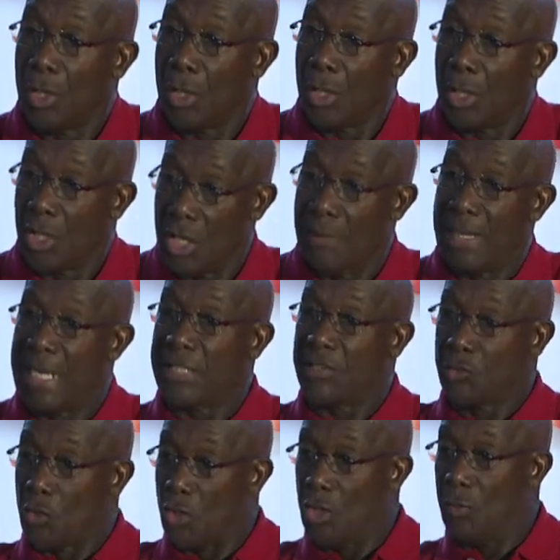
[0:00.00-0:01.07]
You remember that
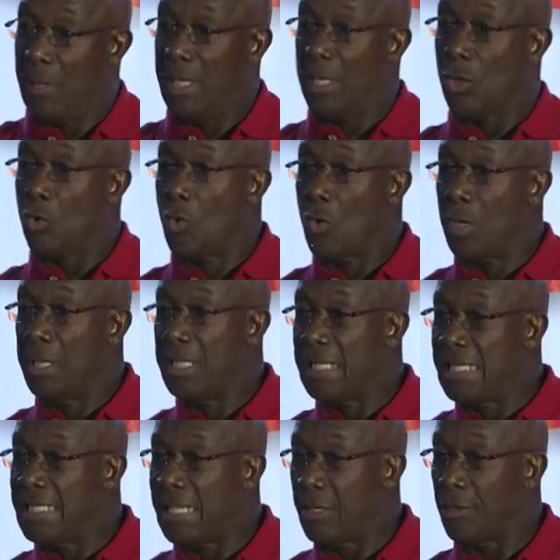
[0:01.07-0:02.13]
story where they go in the
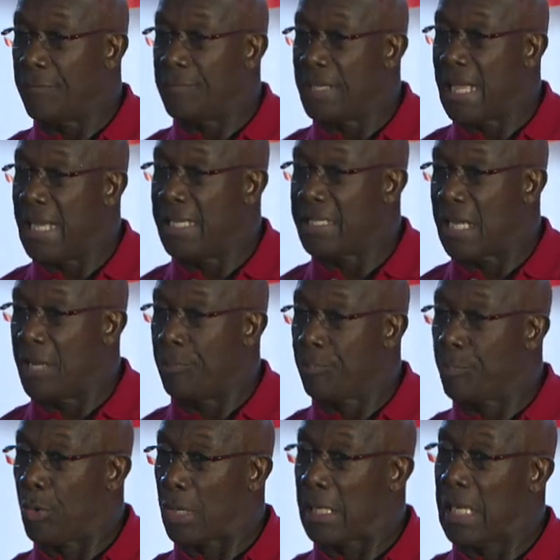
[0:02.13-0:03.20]
dead of night and
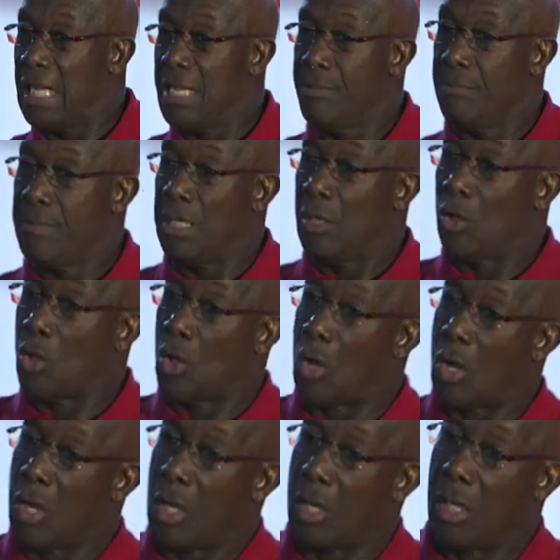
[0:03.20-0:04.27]
proclaim the
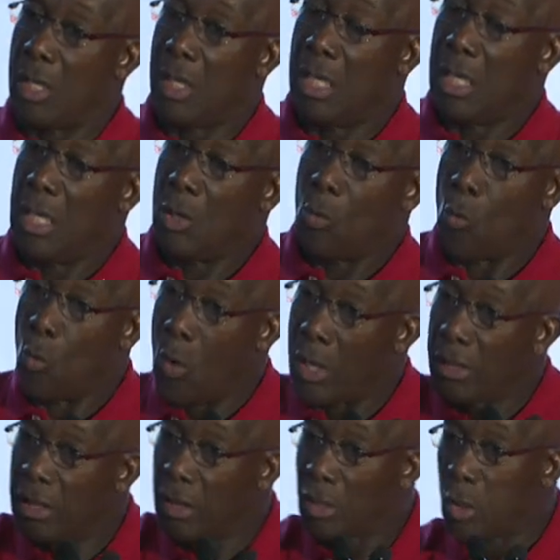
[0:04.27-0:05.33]
law,
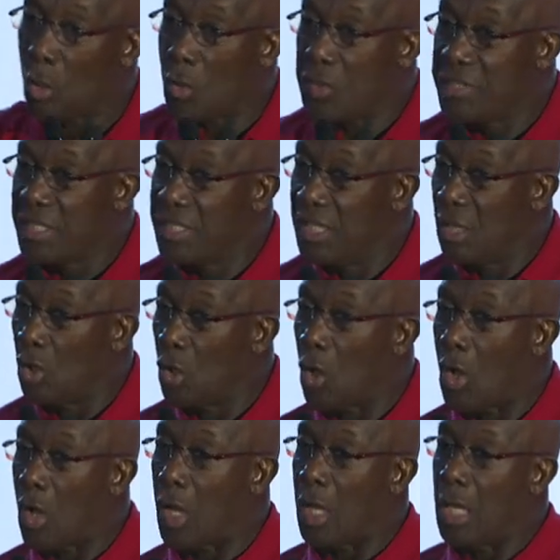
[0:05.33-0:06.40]
one clause in the
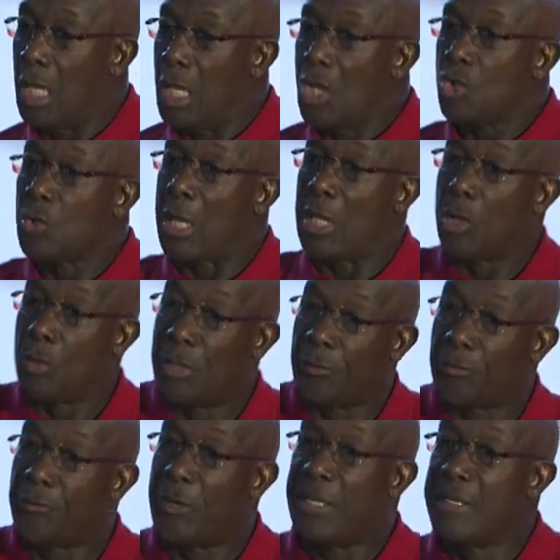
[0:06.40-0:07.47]
law to allow the
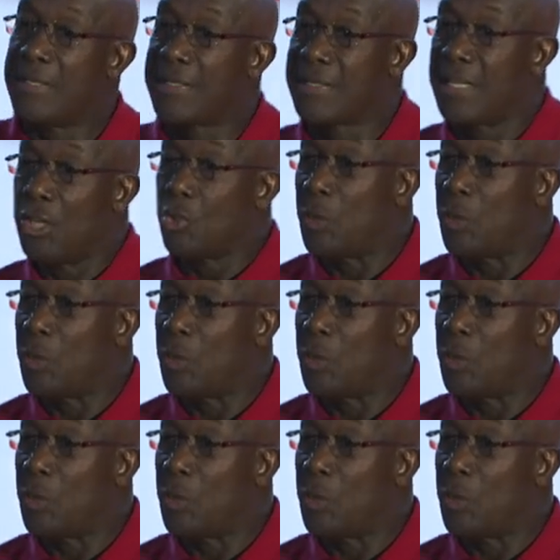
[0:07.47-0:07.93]
Friends to